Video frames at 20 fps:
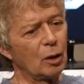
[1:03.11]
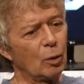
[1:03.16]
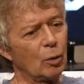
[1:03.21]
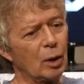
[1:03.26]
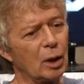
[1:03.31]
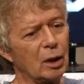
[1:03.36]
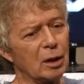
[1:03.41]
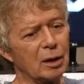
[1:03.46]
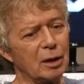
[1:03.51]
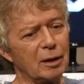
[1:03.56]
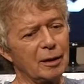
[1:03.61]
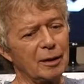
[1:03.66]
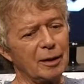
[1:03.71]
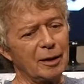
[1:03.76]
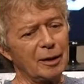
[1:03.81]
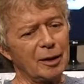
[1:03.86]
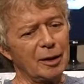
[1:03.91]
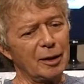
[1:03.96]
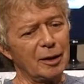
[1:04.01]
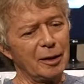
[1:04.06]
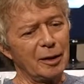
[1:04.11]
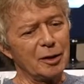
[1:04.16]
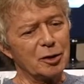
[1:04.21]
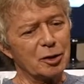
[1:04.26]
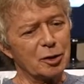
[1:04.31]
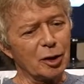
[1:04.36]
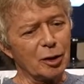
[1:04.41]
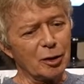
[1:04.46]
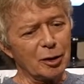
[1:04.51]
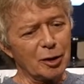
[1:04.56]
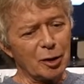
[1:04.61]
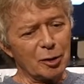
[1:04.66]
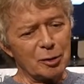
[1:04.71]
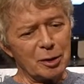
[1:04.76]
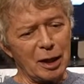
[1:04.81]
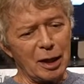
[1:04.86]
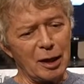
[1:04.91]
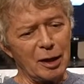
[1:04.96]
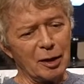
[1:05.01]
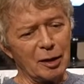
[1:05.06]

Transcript: Well, it started out Dan